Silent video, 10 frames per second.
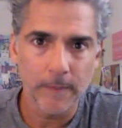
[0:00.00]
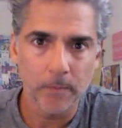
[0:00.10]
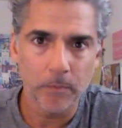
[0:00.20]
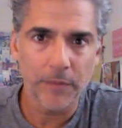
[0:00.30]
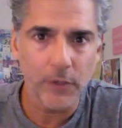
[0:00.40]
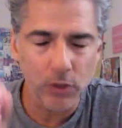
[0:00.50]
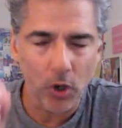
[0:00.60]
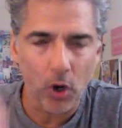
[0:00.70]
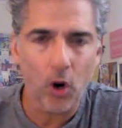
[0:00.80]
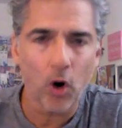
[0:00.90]
But there's
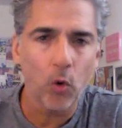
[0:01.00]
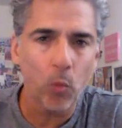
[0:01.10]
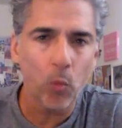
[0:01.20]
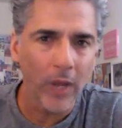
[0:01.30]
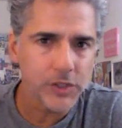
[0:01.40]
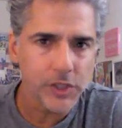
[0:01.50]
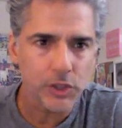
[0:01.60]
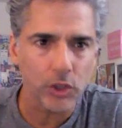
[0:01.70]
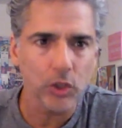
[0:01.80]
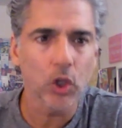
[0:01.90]
always this
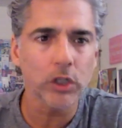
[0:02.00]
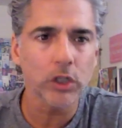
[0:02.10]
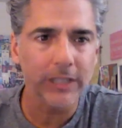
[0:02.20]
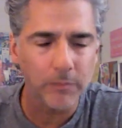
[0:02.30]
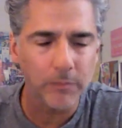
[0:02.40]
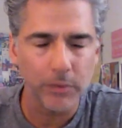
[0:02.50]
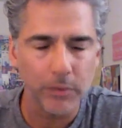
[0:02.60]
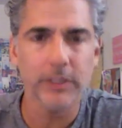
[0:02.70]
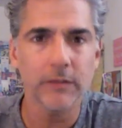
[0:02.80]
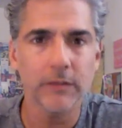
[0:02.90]
lurking
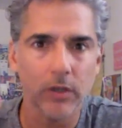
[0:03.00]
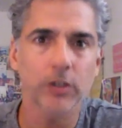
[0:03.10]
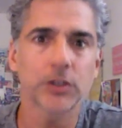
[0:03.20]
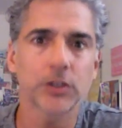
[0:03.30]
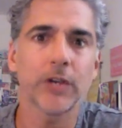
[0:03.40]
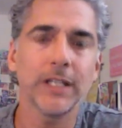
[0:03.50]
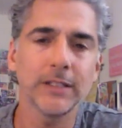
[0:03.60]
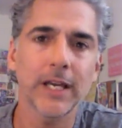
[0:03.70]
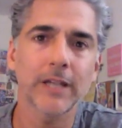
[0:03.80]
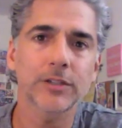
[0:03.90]
belief on our trading
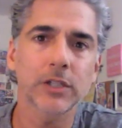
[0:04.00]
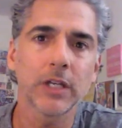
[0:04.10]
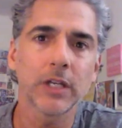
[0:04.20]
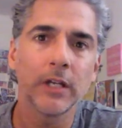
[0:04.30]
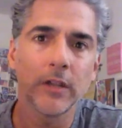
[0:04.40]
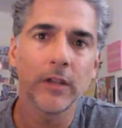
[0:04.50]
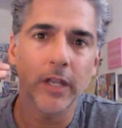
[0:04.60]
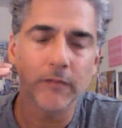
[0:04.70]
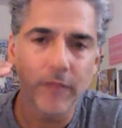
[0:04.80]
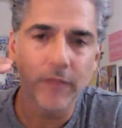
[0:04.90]
desk that
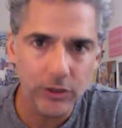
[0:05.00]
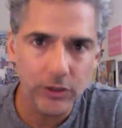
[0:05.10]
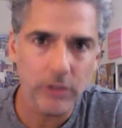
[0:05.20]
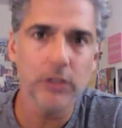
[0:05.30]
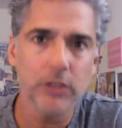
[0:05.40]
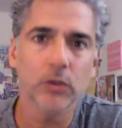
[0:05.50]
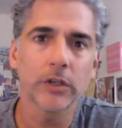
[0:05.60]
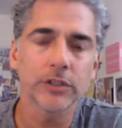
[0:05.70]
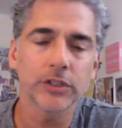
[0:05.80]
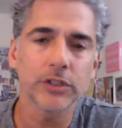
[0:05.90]
eventually you're
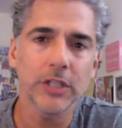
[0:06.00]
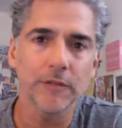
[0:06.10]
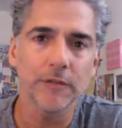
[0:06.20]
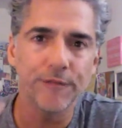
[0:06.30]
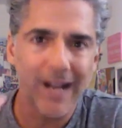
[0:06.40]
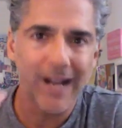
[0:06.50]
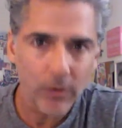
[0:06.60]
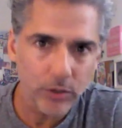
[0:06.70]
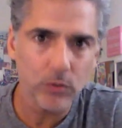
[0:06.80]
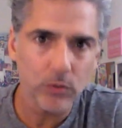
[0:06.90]
going to see the
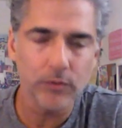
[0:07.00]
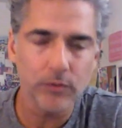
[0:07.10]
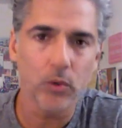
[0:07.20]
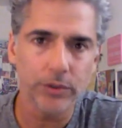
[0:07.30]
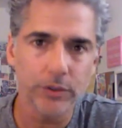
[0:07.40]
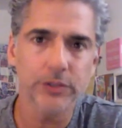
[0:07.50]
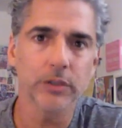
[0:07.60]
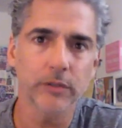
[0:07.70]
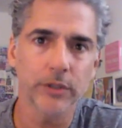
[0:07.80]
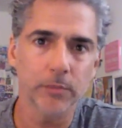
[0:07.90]
value of gold and
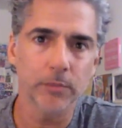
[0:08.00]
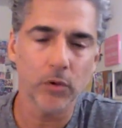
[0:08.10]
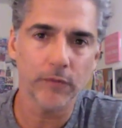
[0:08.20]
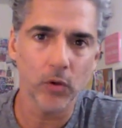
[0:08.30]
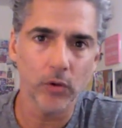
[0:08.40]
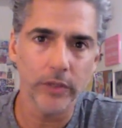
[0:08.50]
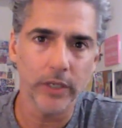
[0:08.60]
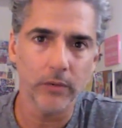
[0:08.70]
silver in the portfolio.